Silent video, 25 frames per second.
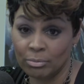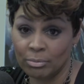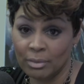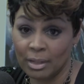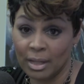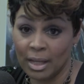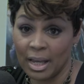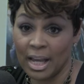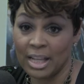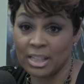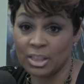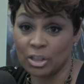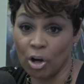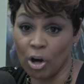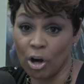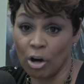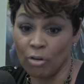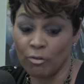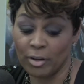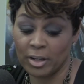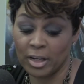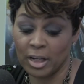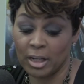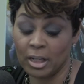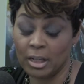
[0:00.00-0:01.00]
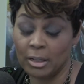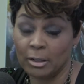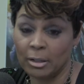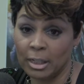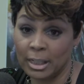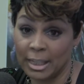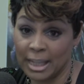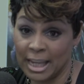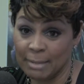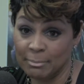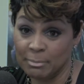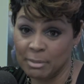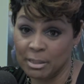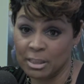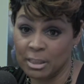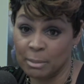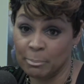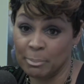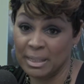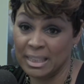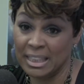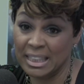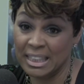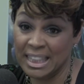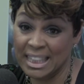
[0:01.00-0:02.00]
has already claimed it to
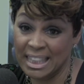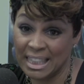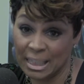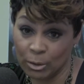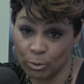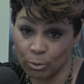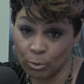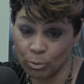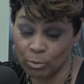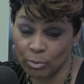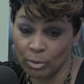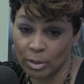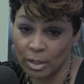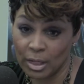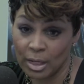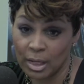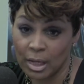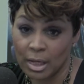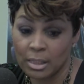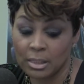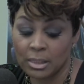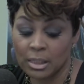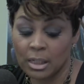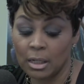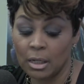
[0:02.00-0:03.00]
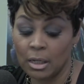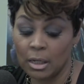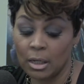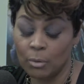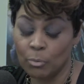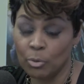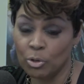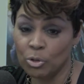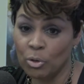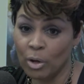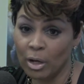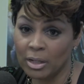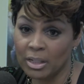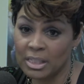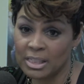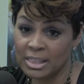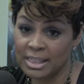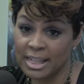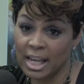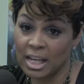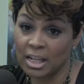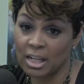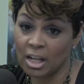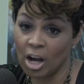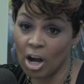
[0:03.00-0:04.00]
be legal. See, when you
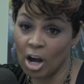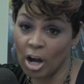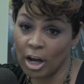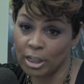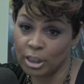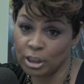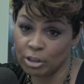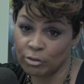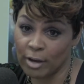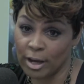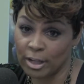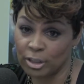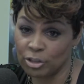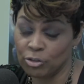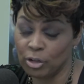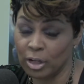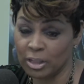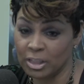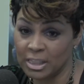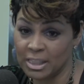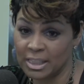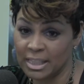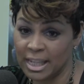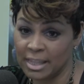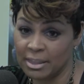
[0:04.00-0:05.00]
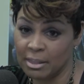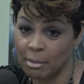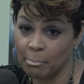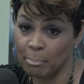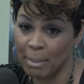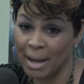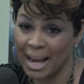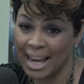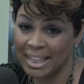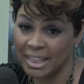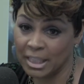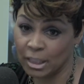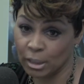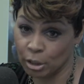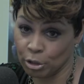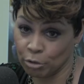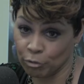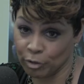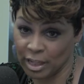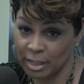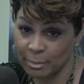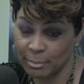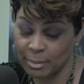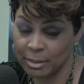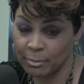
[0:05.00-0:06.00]
understand contracts, you understand the binding
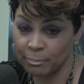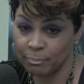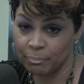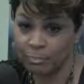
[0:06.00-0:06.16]
agreement.